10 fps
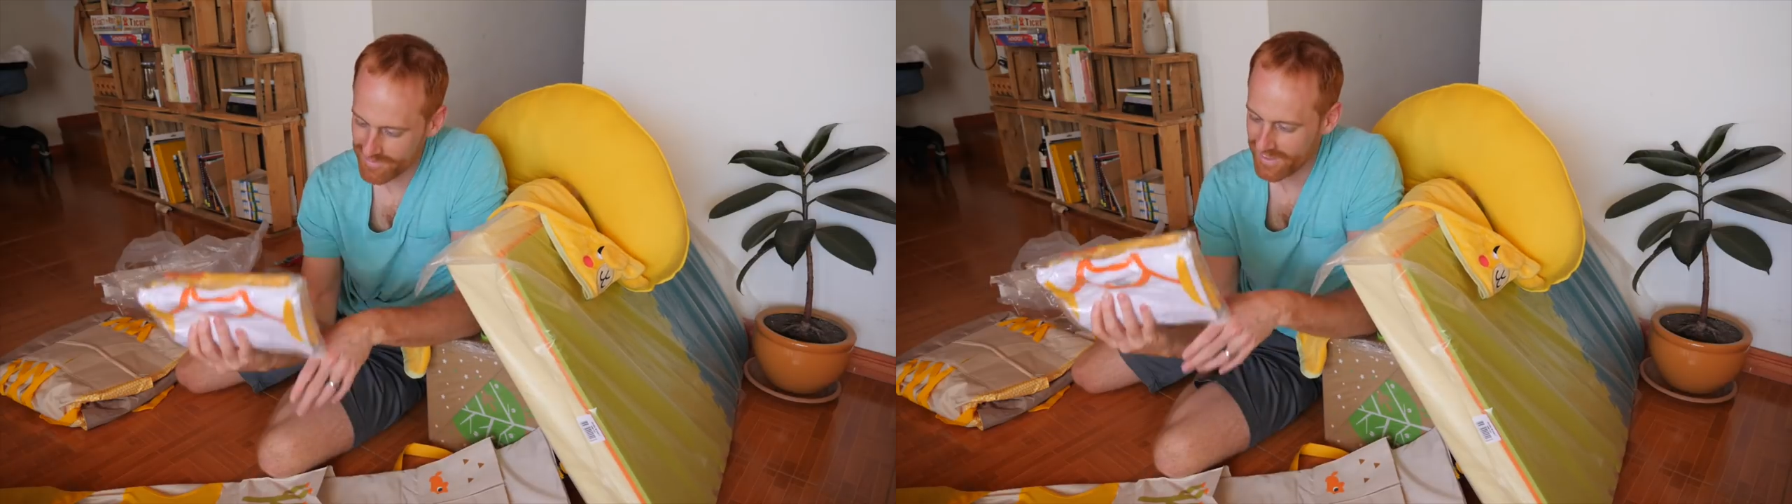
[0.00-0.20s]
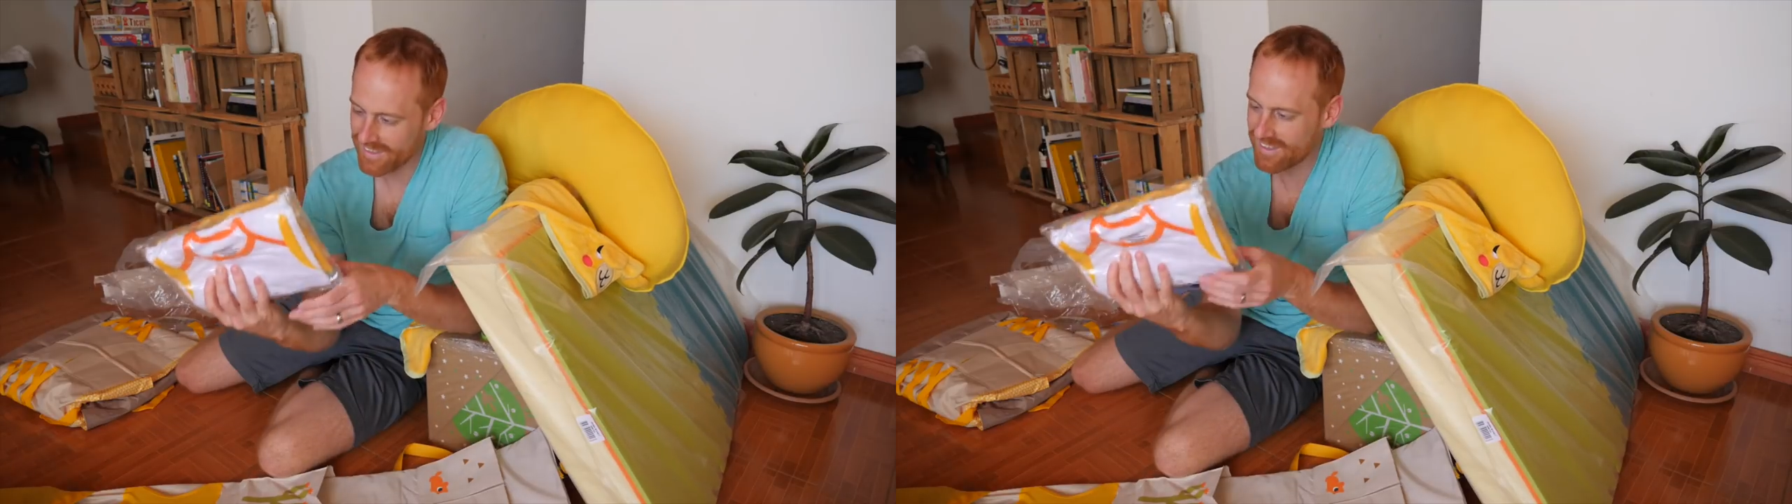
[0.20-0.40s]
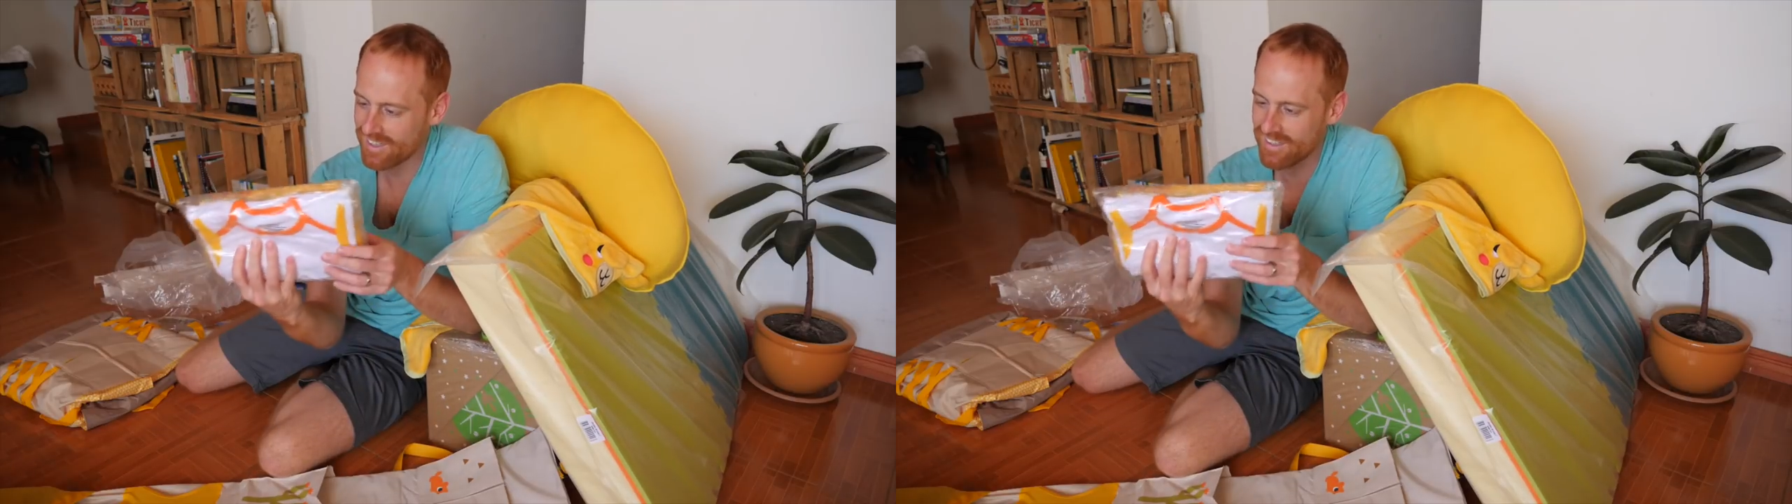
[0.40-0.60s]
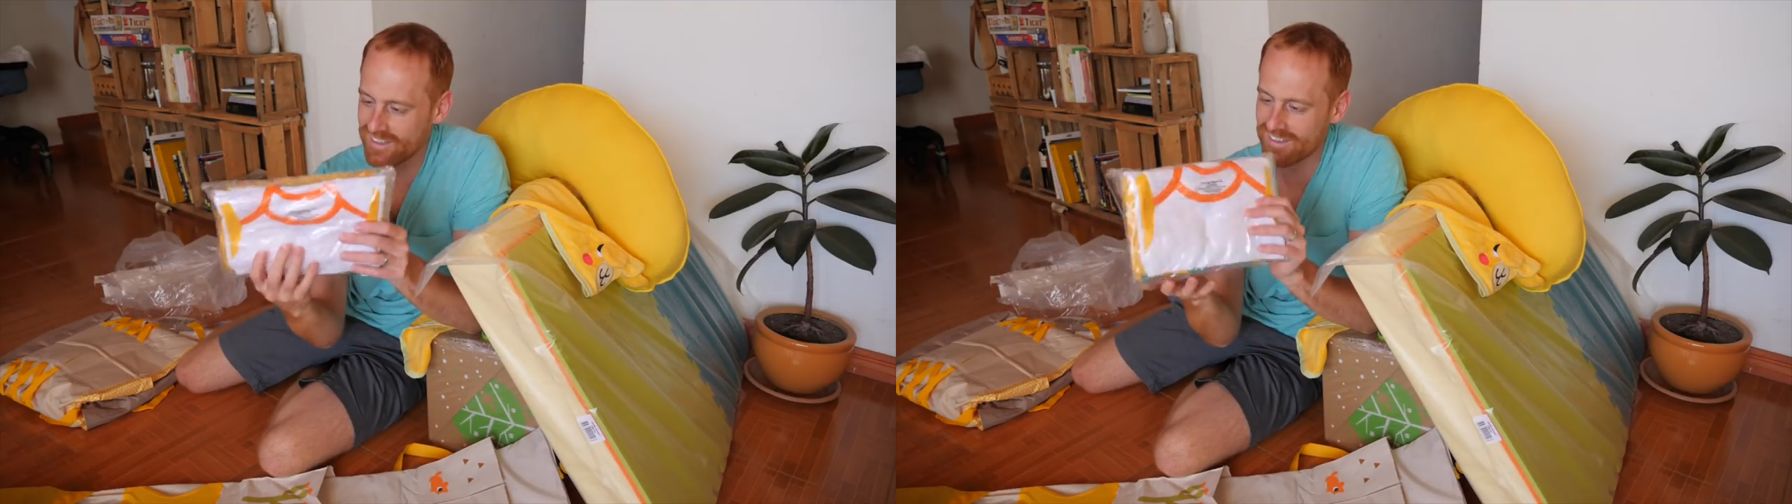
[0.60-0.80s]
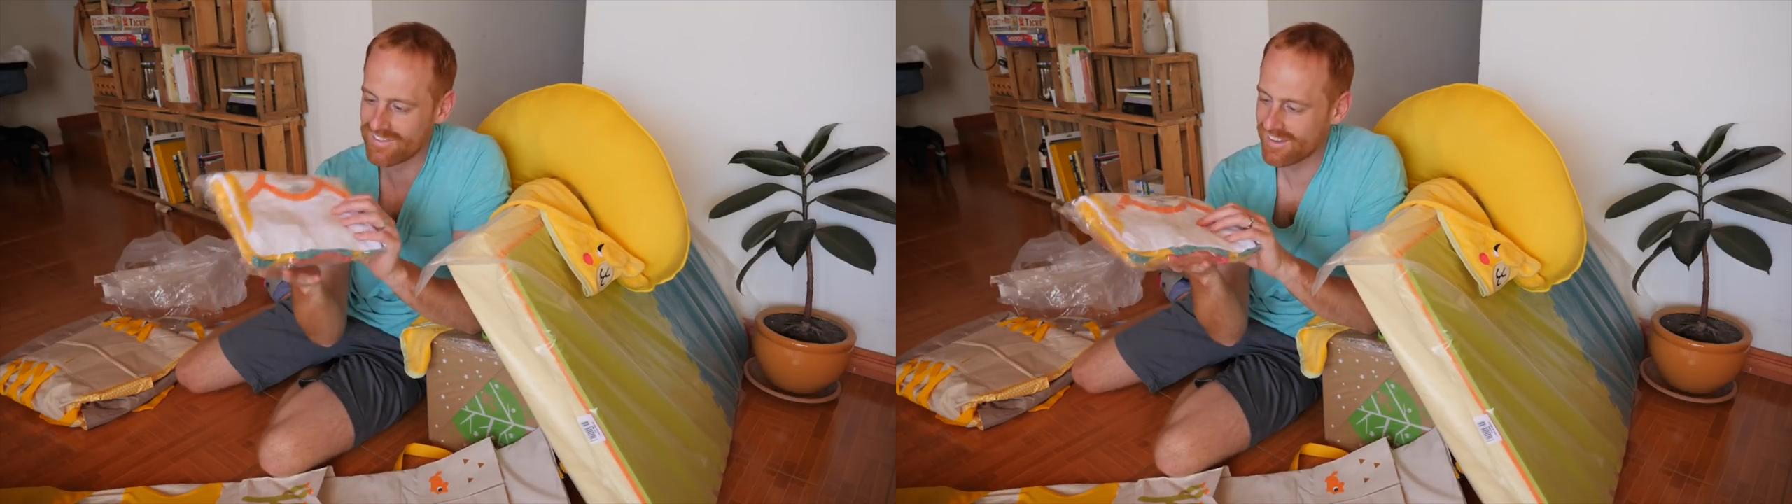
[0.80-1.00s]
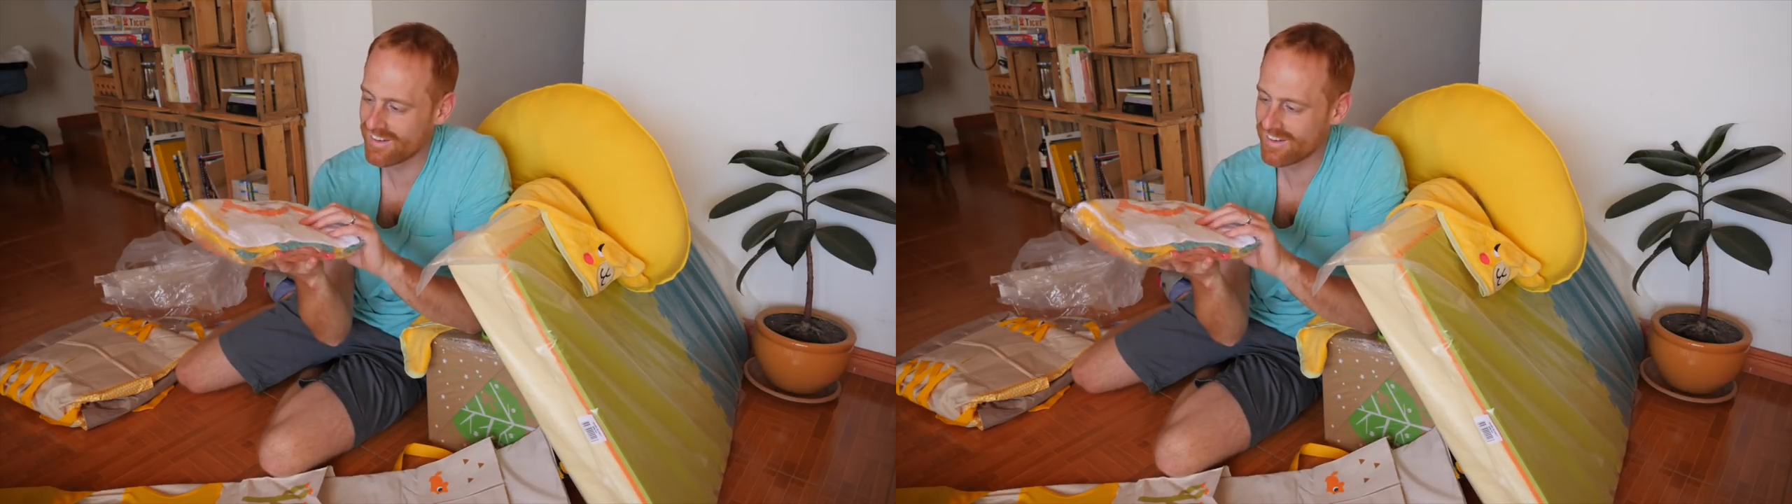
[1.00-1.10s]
my goodness,